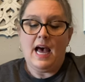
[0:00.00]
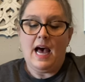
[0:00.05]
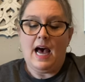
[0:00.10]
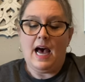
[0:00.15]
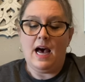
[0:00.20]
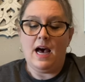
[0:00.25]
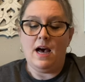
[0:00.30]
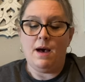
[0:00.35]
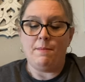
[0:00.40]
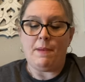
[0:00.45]

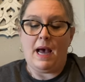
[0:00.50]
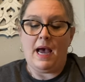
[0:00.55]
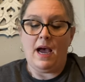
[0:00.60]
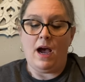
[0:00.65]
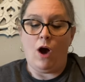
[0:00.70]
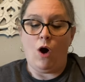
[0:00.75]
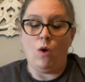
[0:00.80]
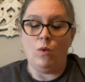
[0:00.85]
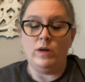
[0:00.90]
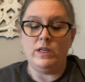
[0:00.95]
Um, I
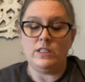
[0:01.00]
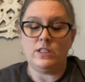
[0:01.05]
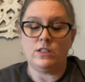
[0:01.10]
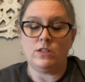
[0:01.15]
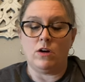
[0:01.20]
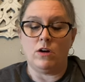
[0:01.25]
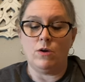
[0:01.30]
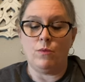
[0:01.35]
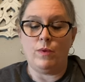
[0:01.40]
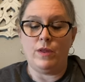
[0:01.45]
always
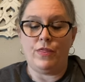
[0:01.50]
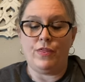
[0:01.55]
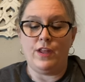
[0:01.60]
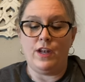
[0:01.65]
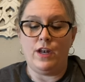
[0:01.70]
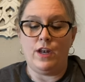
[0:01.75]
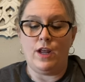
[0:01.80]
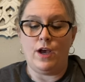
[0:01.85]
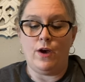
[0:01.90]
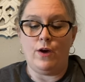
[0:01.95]
start with the
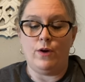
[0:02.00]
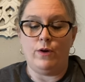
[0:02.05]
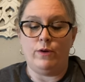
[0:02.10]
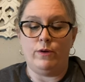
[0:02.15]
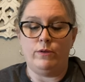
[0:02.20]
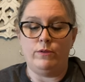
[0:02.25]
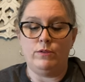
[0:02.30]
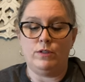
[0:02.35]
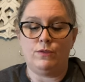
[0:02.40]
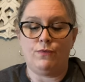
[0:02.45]

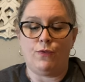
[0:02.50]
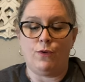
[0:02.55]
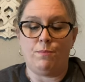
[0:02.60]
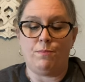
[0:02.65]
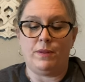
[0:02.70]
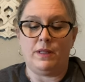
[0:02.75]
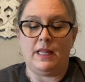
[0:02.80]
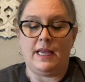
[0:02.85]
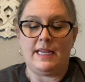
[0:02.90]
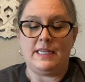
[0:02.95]
nose for
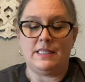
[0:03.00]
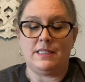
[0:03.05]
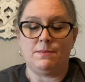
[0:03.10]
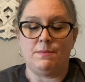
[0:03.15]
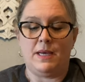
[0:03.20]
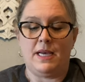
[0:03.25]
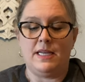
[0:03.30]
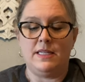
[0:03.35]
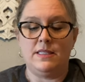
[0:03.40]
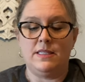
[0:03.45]

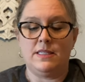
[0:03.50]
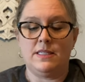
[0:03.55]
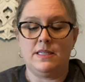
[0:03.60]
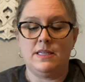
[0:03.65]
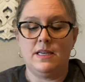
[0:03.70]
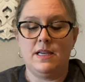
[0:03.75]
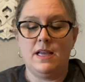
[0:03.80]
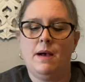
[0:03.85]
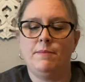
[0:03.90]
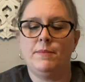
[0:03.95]
placement.
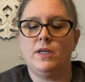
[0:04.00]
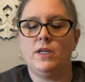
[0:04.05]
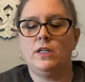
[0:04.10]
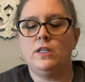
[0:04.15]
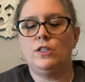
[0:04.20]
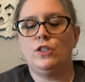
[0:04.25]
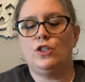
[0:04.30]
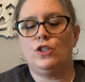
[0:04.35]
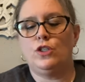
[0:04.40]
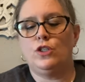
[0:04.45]
I'm going
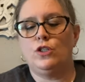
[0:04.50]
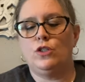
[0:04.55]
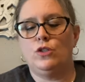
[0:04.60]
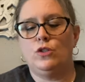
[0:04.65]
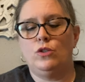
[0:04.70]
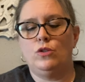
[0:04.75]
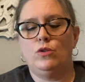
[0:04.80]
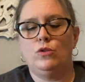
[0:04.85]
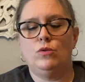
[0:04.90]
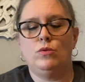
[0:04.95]
to
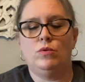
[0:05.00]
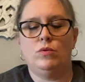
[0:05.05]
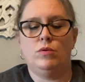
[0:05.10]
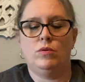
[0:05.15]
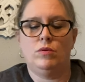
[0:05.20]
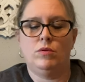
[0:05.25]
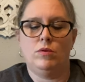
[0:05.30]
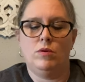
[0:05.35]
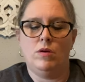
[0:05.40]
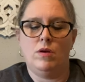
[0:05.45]
do
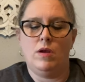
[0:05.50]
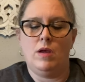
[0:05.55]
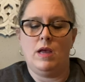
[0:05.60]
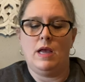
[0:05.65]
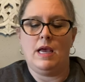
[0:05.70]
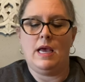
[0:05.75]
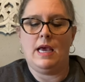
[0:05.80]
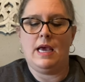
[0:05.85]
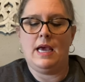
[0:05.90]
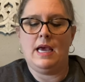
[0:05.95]

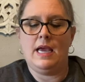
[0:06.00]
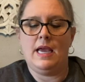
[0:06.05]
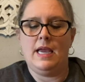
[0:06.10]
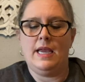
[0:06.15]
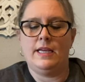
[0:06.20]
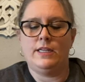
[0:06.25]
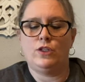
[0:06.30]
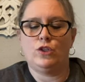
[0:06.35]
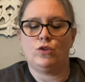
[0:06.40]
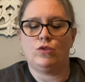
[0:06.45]

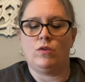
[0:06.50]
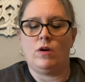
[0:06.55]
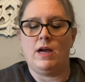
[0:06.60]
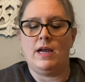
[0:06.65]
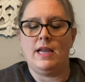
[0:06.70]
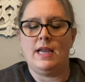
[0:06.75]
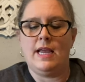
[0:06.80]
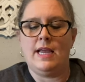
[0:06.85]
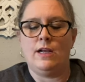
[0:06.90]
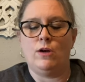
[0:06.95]
a
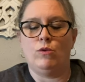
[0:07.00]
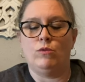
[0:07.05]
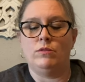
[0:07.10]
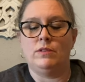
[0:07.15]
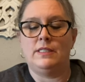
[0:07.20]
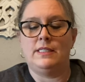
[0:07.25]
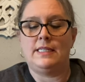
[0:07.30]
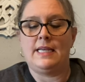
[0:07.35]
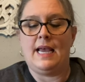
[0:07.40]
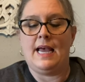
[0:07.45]
triangle
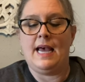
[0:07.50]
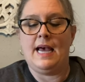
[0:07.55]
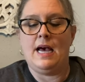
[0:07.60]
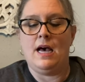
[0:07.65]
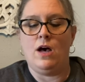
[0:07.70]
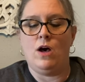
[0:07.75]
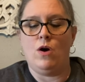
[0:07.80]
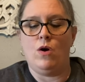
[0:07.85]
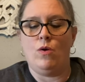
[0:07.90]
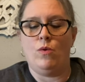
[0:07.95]

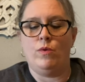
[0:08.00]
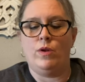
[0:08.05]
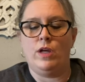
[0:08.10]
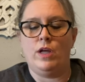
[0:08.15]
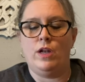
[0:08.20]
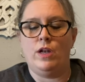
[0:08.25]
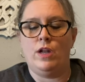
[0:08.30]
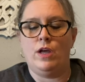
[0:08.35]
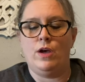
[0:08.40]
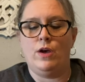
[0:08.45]
down
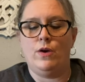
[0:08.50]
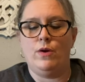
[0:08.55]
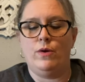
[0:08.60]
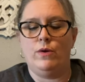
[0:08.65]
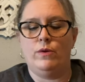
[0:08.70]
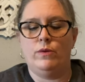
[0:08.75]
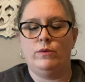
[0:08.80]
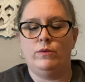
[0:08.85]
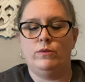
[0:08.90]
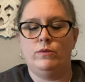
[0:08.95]

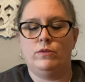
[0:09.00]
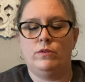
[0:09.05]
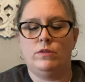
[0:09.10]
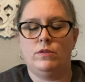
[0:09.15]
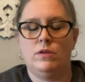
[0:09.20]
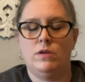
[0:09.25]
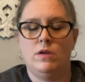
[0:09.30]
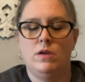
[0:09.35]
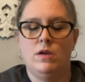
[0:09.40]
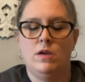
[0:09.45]
nose.
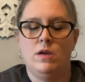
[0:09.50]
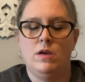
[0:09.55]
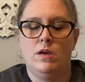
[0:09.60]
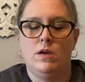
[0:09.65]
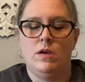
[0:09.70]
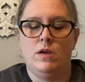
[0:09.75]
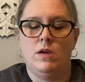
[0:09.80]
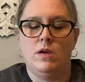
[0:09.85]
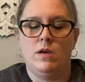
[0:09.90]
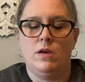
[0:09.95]

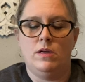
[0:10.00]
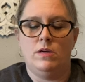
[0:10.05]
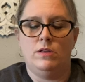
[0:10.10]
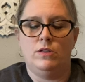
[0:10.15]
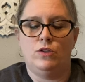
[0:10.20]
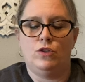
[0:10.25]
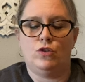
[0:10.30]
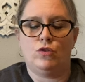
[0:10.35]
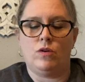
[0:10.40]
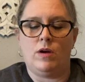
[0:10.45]

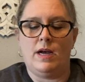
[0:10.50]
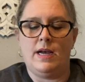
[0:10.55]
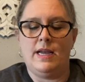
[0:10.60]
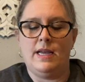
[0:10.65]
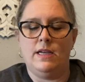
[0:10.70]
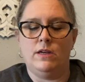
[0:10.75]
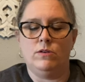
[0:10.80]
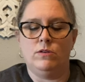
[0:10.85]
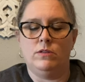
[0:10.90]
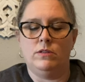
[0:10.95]

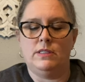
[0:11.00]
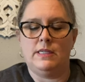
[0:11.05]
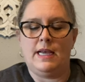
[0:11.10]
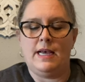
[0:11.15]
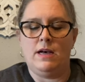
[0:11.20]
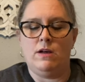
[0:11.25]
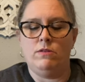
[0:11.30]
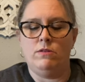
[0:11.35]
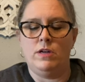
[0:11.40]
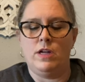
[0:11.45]
Triangle
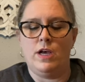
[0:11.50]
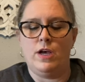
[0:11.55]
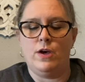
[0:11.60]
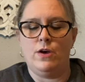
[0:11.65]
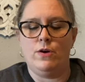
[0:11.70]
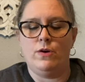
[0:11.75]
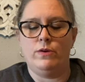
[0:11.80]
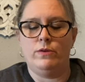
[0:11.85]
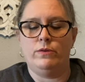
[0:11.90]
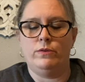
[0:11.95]
down
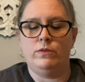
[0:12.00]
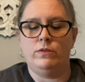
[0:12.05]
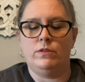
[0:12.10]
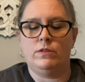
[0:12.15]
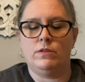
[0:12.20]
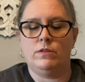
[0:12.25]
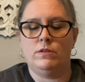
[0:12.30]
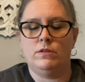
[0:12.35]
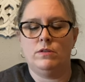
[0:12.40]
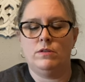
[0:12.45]

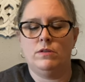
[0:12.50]
nose,